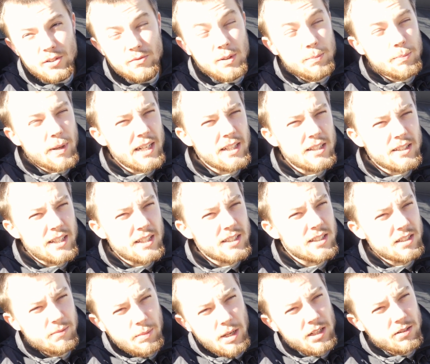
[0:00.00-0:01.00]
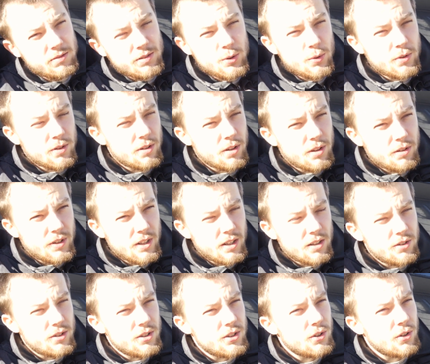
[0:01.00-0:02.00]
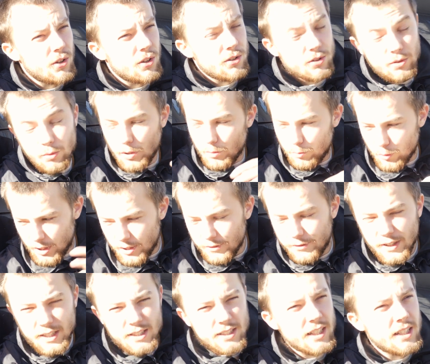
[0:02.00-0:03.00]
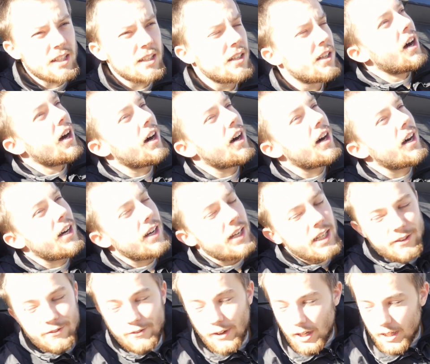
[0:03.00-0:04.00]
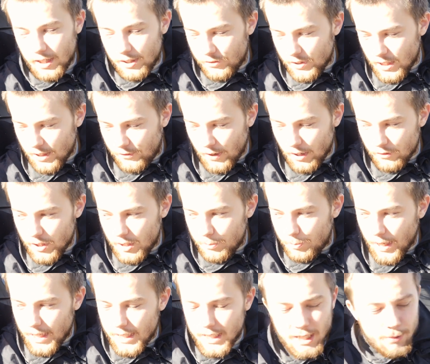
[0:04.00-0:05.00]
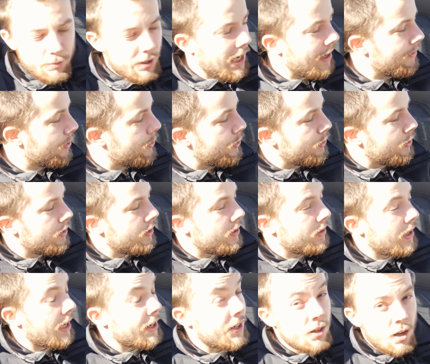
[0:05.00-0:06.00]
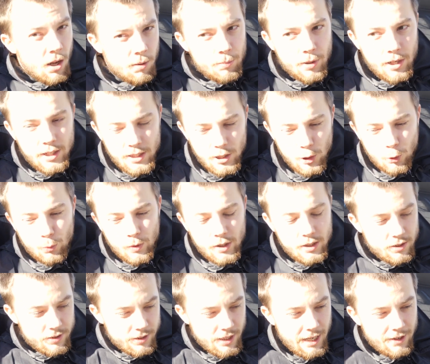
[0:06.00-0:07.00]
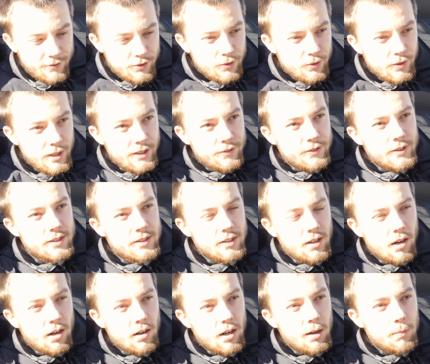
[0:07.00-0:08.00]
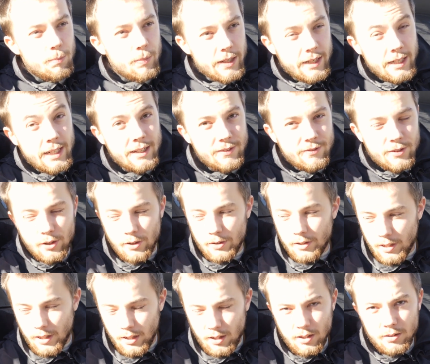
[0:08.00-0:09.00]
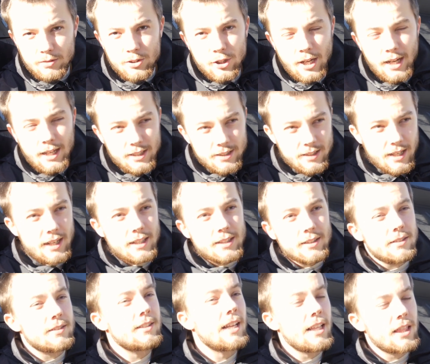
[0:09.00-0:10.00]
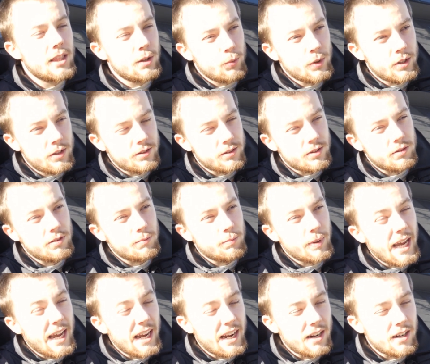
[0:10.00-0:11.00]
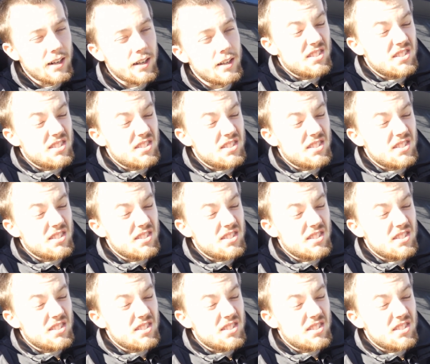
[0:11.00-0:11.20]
Repainting is about 200, 300 euros, or with the fixing. If I repaint them, I have to, and not buy new wheels, I have to lift this car up and leave it on the little jack stands, take the wheels to repair.